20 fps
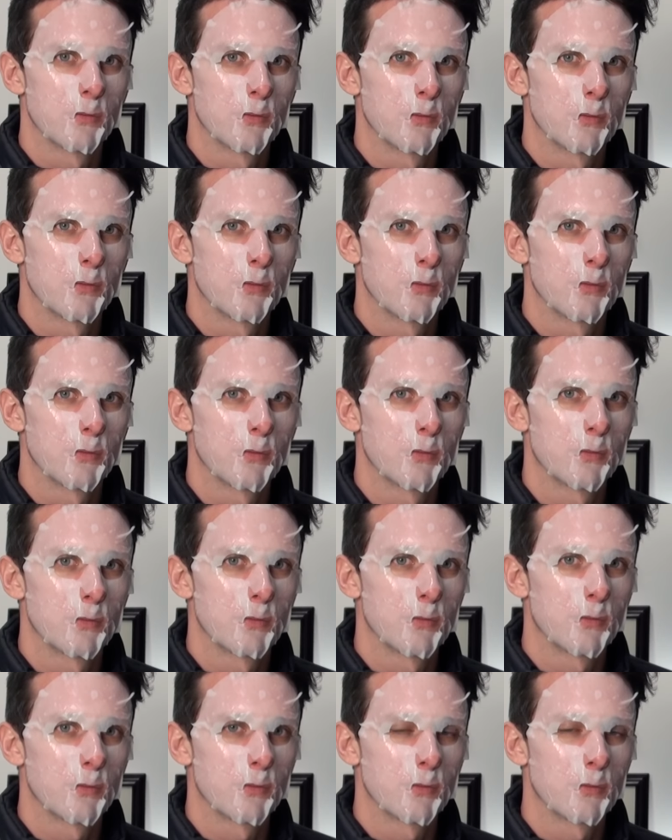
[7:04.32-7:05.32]

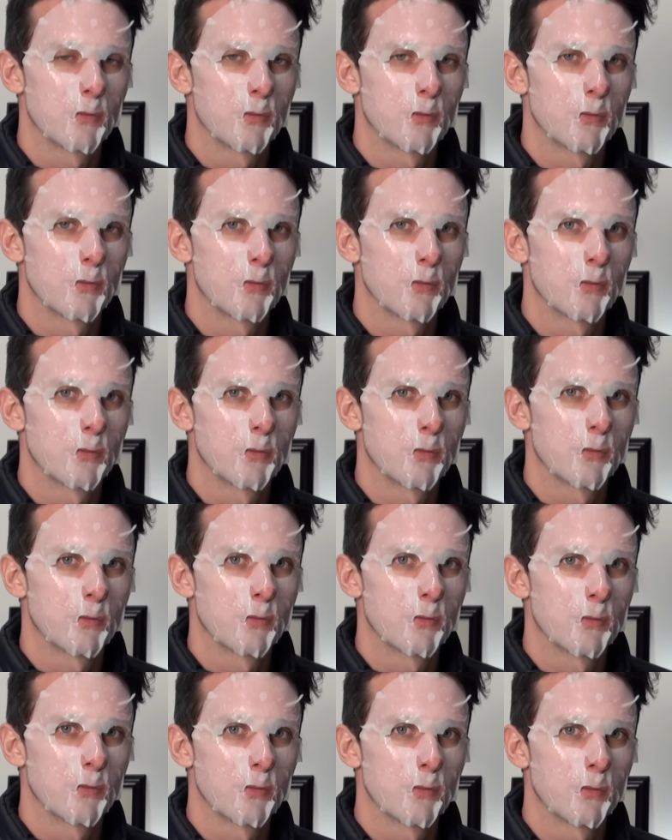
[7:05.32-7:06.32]

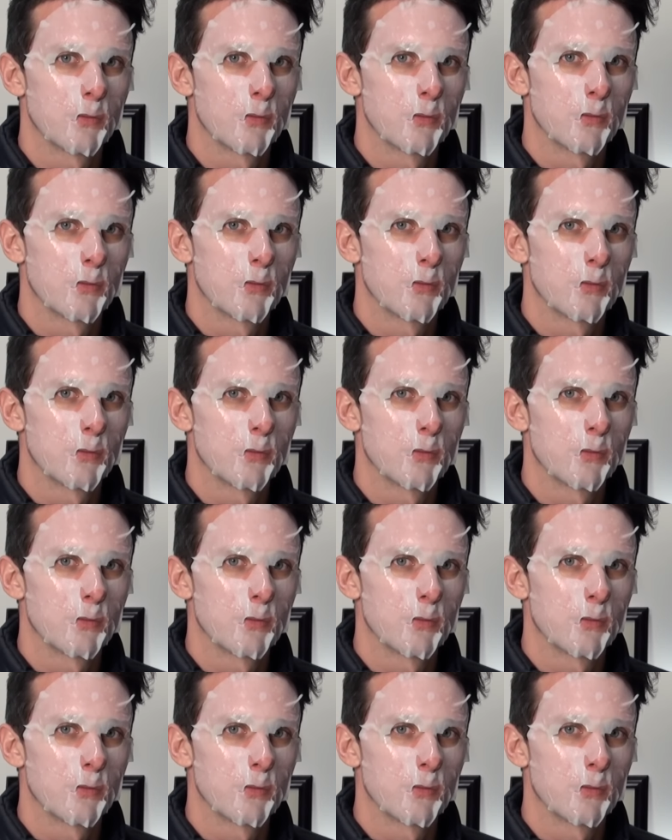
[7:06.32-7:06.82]
The person shown says nothing.